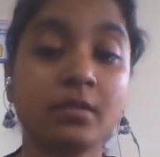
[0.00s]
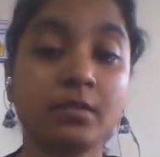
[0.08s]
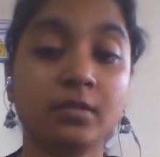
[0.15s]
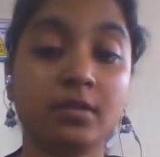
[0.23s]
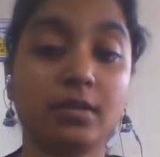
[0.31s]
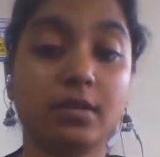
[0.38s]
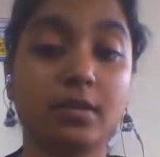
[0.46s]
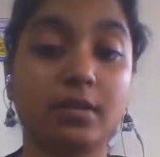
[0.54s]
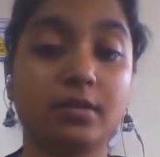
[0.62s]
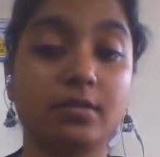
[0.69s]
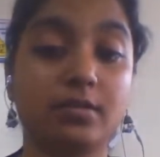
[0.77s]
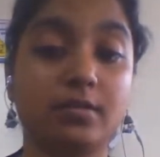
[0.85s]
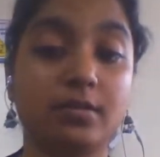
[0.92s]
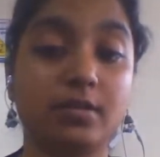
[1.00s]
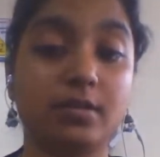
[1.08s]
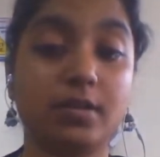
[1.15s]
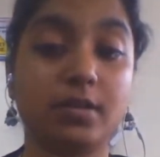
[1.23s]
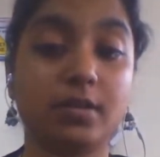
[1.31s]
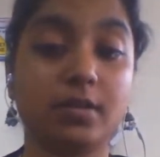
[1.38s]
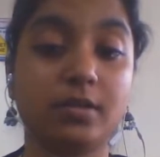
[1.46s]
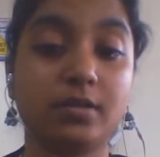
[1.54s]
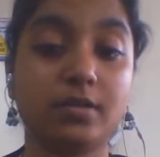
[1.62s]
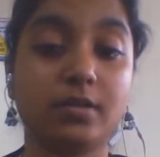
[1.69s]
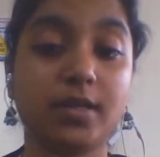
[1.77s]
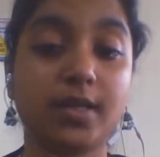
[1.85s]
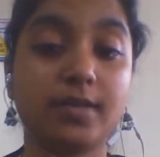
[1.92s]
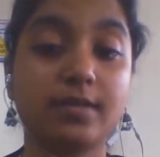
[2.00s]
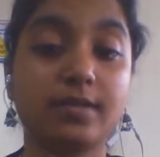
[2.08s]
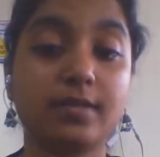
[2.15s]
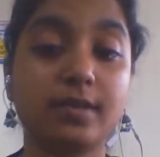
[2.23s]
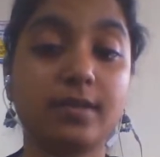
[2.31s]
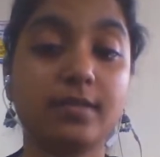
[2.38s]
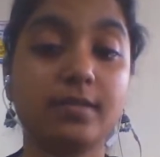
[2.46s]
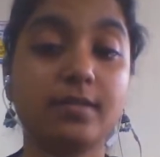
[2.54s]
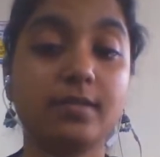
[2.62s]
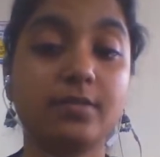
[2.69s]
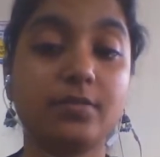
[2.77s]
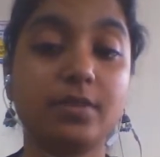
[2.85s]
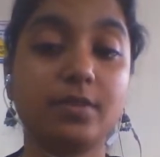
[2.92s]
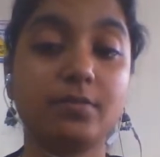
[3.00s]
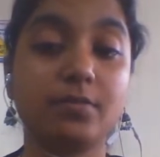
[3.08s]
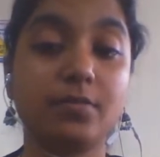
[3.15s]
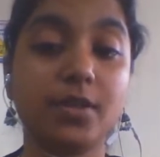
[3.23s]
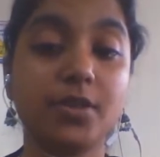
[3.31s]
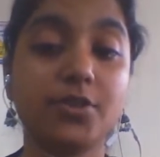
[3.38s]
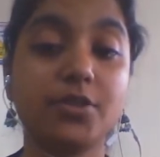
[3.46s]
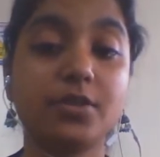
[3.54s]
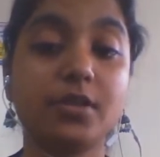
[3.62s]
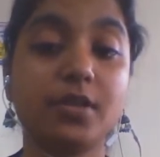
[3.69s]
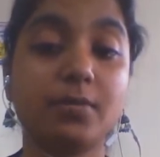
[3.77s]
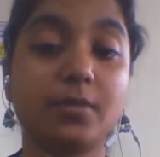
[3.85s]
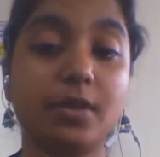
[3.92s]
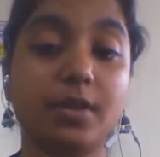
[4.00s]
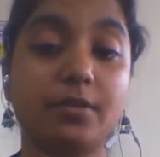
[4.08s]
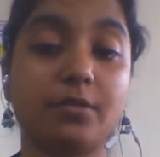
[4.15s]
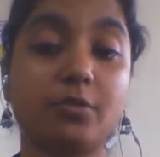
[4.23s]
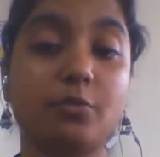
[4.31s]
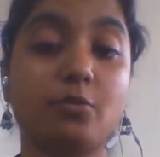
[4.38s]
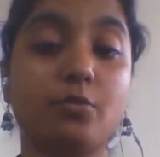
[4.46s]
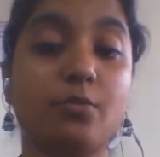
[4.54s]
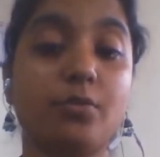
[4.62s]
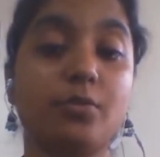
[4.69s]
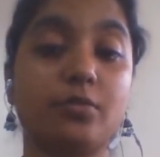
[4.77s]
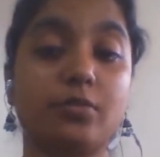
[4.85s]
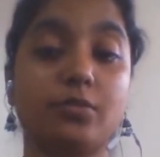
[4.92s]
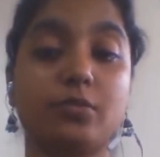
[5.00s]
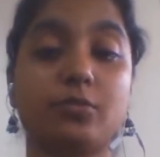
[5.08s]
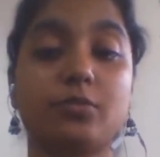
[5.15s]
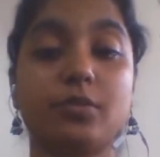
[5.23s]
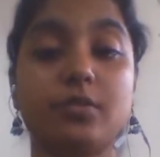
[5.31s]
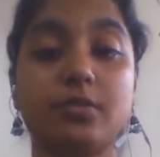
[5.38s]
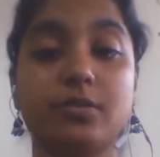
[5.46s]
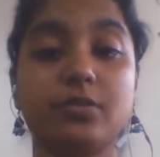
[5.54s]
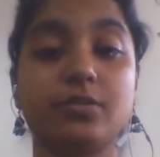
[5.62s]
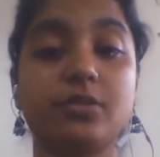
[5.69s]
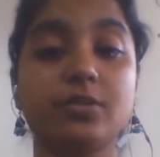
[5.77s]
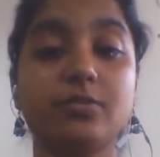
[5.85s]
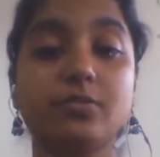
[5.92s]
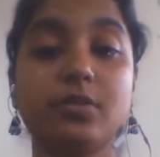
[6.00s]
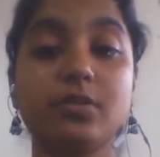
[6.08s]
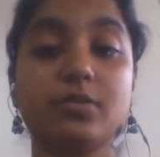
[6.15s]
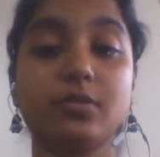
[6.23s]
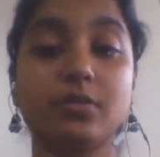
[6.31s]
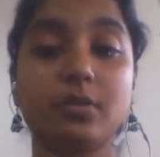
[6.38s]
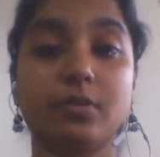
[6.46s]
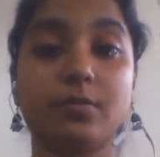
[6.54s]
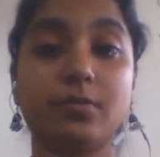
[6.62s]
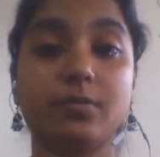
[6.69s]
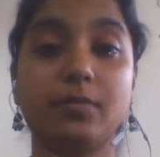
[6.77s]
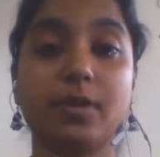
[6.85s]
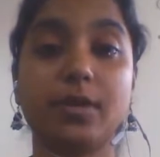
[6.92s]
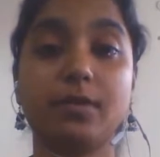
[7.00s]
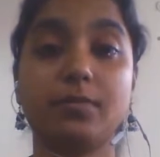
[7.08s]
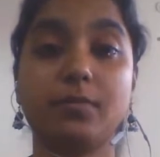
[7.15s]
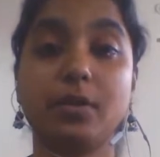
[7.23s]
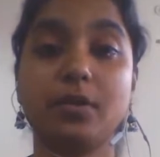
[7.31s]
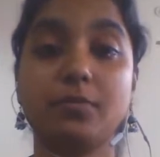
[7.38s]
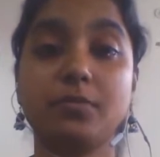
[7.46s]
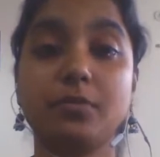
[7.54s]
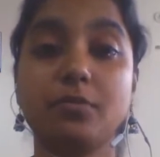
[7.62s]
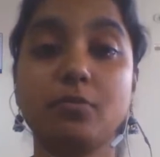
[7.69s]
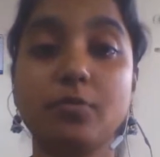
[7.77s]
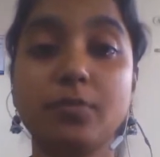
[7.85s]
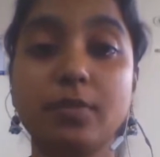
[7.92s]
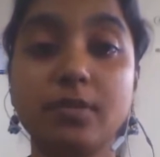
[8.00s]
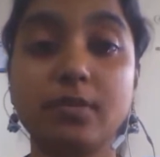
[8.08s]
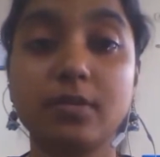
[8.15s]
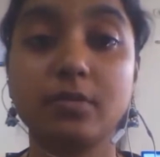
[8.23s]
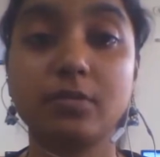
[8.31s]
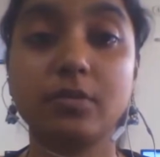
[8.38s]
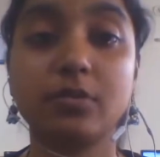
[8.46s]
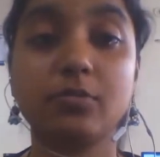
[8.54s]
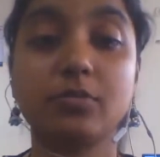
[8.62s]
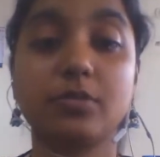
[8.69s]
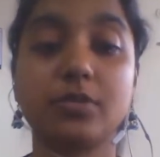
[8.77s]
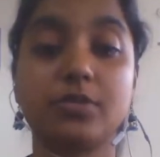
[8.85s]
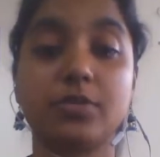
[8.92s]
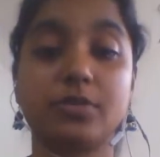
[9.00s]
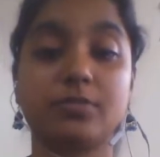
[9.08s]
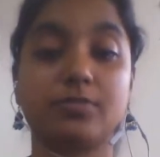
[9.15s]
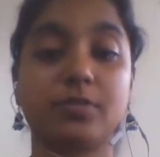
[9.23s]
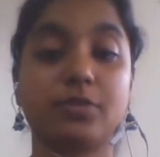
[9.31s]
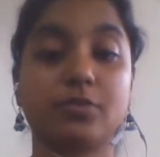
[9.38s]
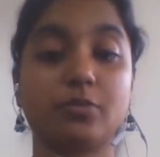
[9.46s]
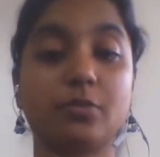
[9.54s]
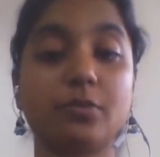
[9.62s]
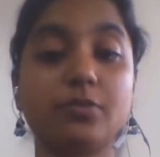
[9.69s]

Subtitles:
And exercises with major amblyoscope also is a treatment. By amblyoscope is also a treatment of